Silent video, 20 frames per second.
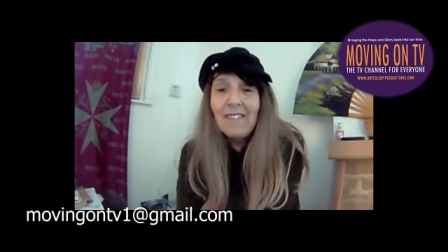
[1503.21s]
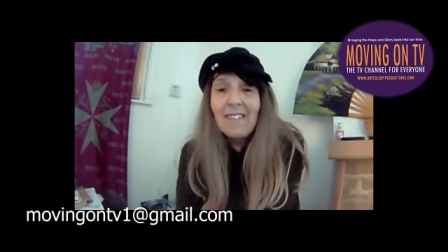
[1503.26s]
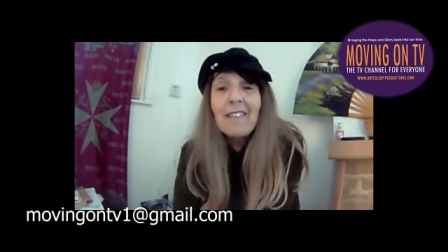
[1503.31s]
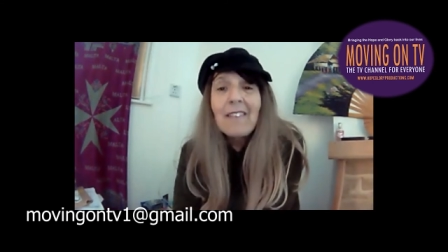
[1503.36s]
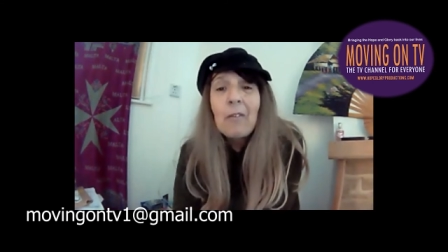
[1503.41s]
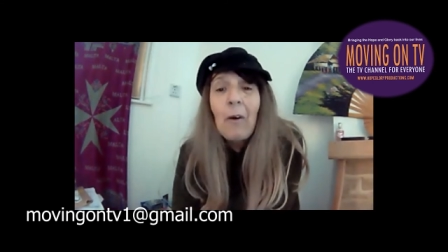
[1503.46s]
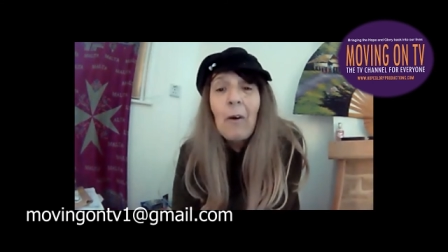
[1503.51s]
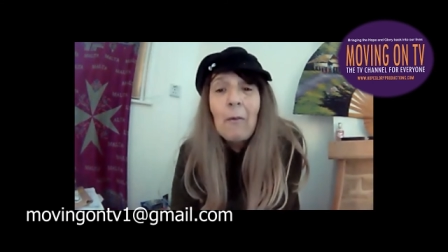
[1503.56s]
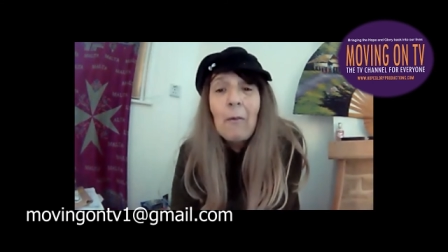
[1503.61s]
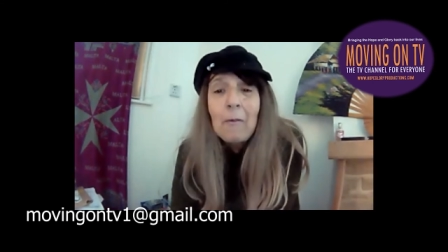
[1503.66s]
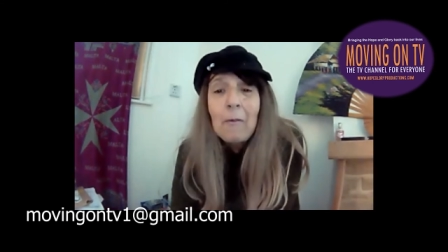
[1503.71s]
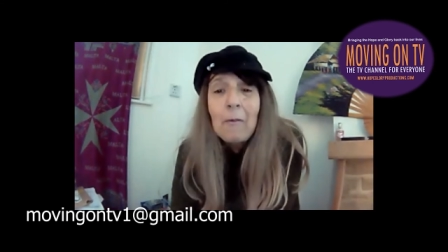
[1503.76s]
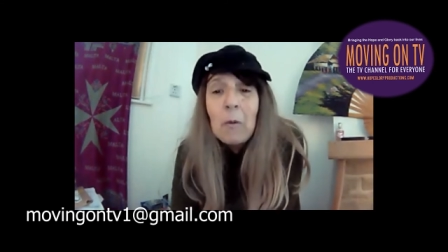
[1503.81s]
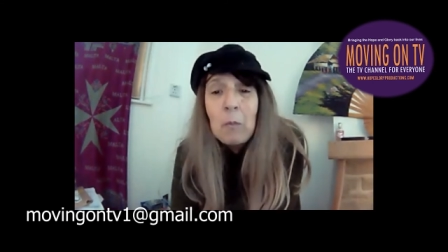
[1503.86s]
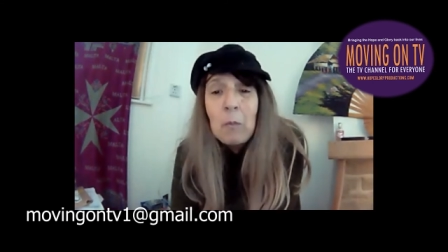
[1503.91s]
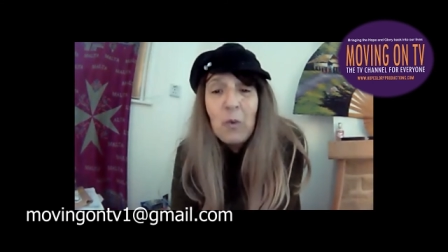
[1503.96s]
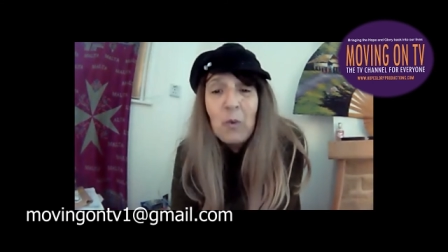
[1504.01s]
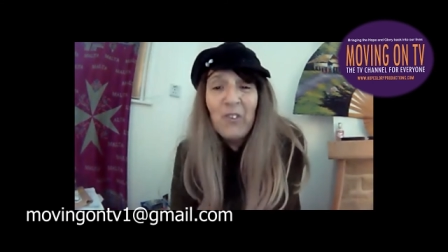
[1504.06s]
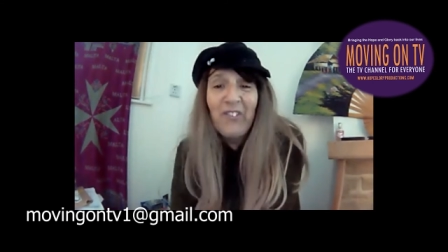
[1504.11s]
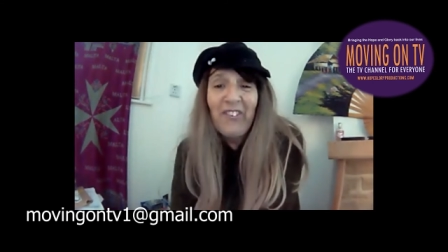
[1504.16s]
That's why we were
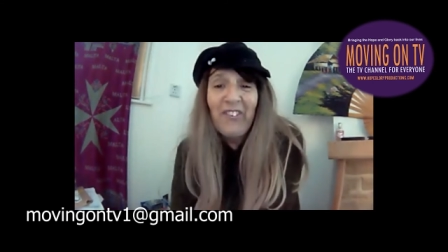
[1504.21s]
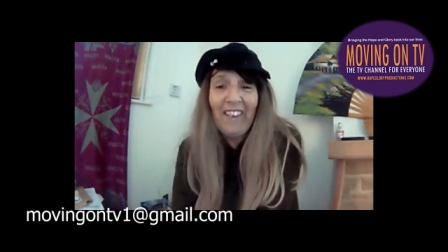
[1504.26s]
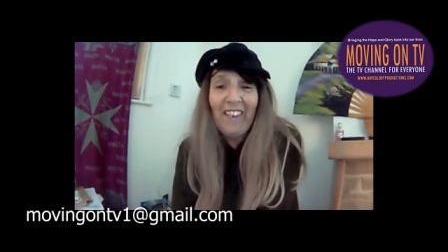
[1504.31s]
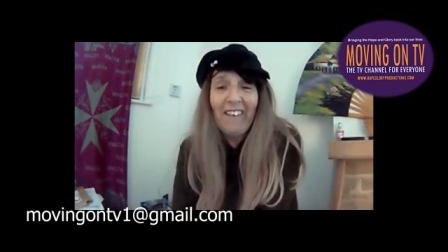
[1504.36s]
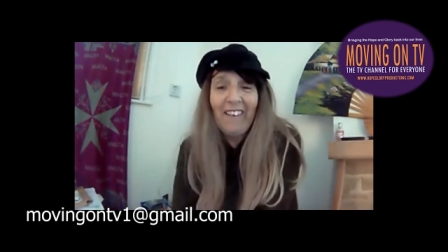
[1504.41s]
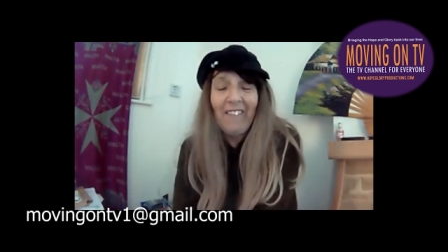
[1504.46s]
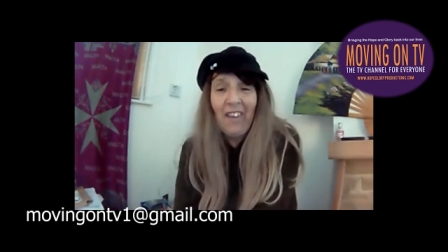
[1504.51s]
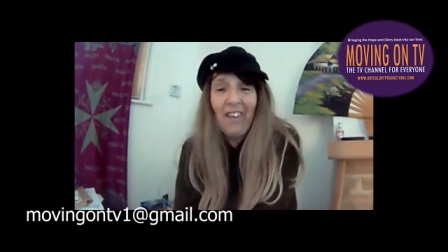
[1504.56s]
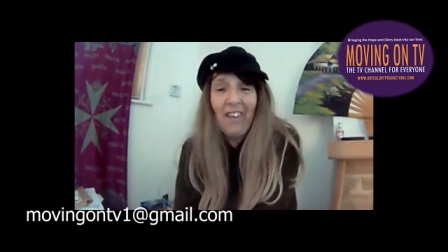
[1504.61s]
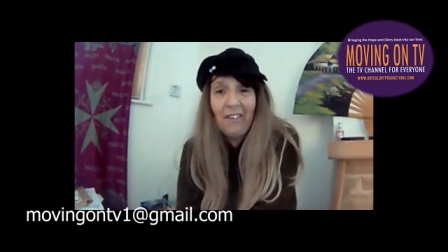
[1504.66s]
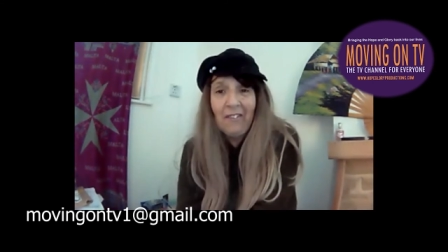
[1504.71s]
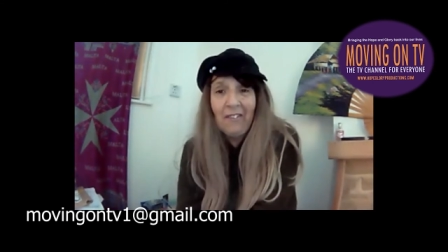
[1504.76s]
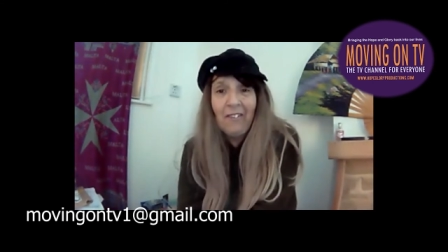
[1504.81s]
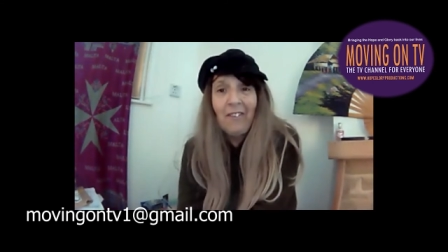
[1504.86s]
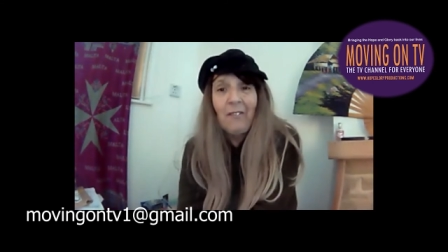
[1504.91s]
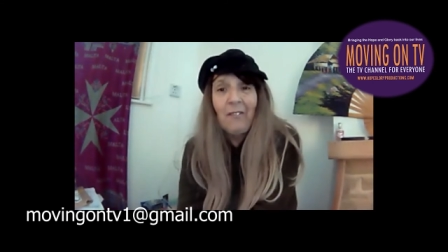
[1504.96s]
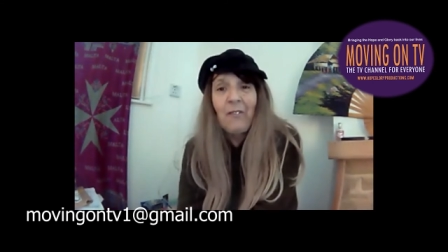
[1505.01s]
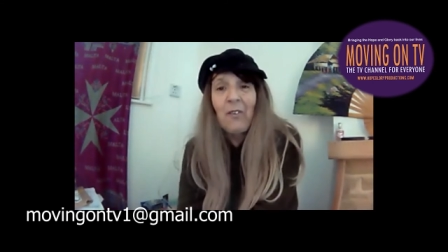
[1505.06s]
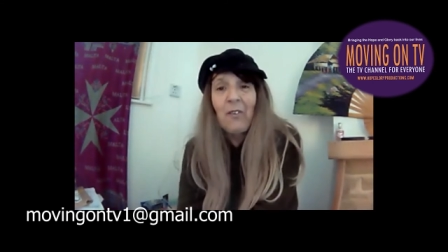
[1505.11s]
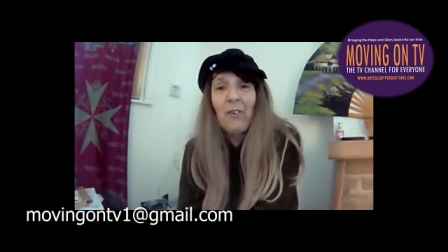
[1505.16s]
put here, the one
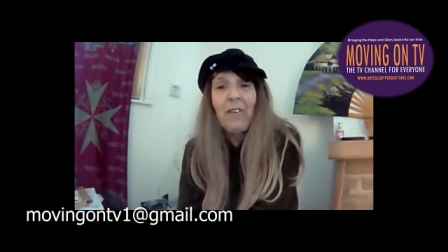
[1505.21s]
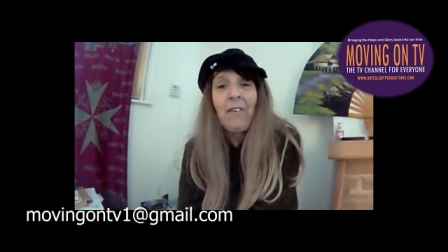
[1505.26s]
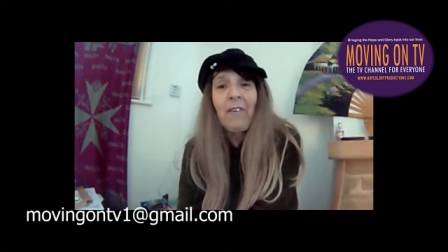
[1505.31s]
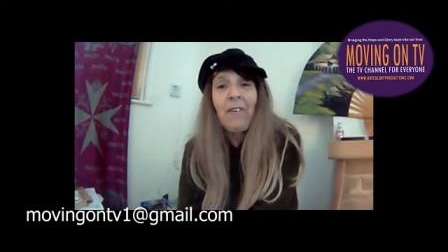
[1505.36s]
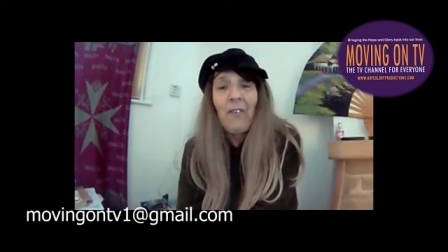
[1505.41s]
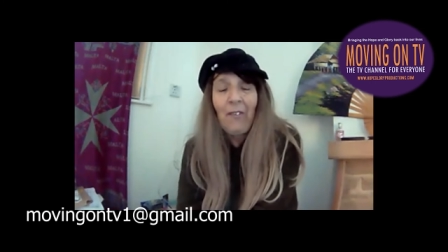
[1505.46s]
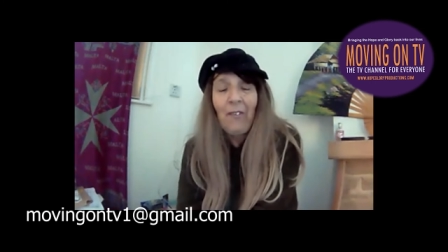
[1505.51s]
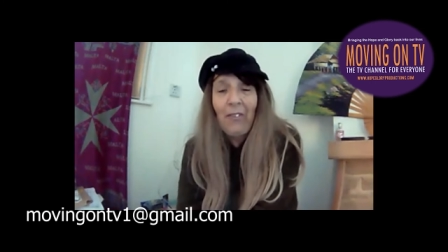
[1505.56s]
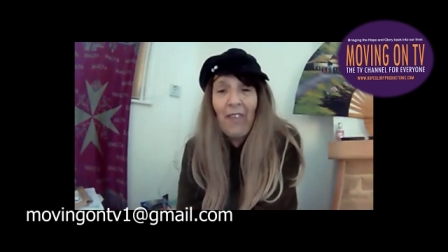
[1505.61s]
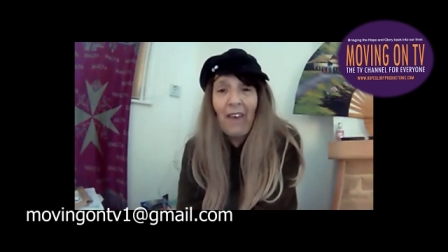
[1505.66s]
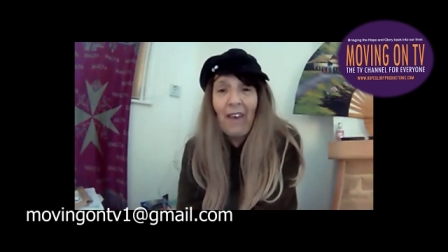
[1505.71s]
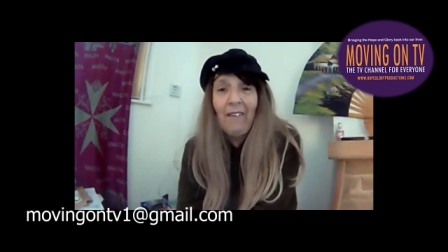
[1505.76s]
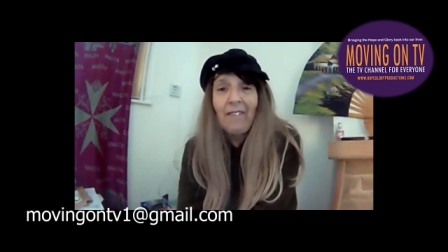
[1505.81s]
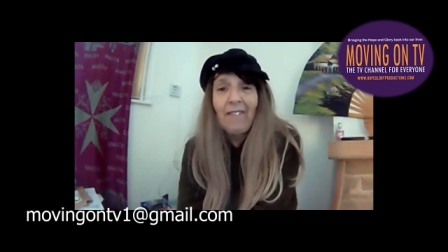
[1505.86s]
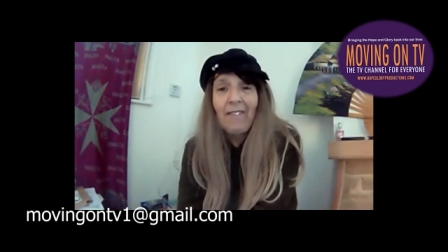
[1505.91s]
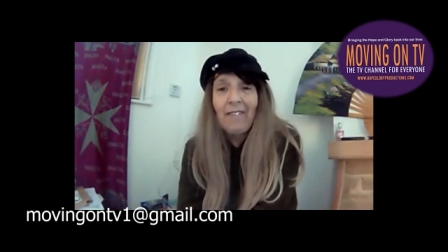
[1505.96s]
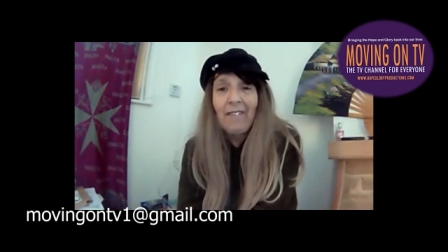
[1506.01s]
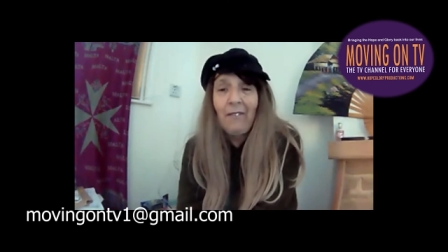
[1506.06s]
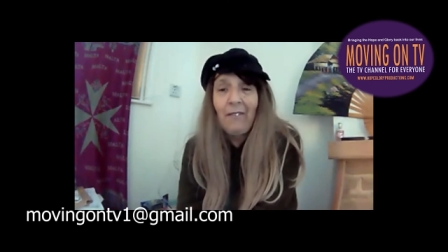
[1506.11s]
hundred forty-four thousand